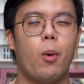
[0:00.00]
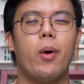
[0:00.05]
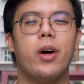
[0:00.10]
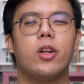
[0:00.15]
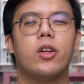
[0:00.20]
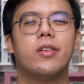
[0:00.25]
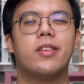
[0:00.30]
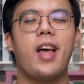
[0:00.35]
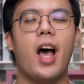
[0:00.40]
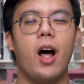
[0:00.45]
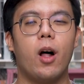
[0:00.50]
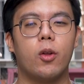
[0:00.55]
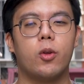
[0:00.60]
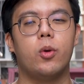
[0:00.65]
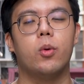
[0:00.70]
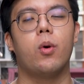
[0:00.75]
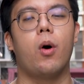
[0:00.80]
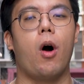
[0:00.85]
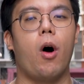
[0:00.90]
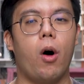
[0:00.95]
I want to tell
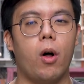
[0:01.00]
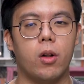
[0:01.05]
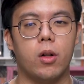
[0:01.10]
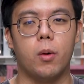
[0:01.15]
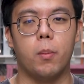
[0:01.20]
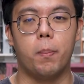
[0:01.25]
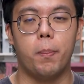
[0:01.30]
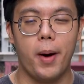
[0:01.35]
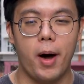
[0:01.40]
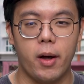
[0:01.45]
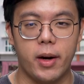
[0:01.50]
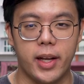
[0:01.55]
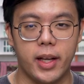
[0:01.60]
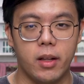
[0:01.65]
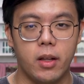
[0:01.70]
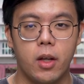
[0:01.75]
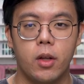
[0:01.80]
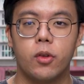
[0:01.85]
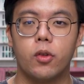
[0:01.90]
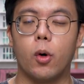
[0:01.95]
you all about it.
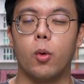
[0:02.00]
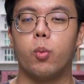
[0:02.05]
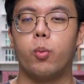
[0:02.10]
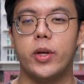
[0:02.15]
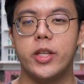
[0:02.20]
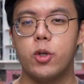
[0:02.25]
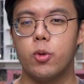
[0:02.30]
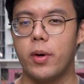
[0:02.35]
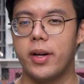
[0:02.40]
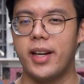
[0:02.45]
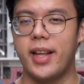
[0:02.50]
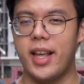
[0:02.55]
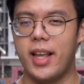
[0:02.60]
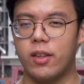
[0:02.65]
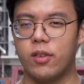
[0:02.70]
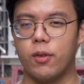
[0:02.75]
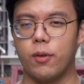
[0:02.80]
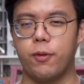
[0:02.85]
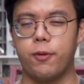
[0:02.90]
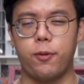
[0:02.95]
So which one
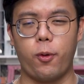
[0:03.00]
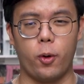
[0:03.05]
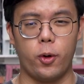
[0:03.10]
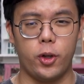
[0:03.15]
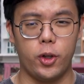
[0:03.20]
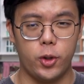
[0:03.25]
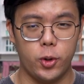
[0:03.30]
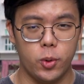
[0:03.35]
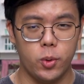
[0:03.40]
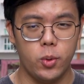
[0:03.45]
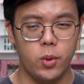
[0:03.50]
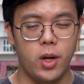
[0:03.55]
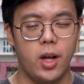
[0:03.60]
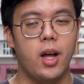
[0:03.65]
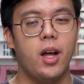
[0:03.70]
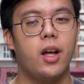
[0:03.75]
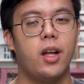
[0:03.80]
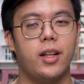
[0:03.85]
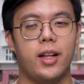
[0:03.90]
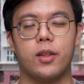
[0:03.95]
is for you?
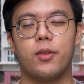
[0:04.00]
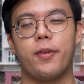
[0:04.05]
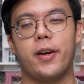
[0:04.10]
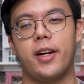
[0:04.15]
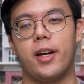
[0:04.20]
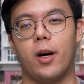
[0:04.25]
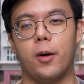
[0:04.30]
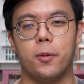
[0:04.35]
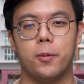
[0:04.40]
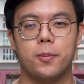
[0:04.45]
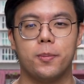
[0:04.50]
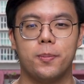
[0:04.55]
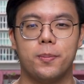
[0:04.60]
Let's find out.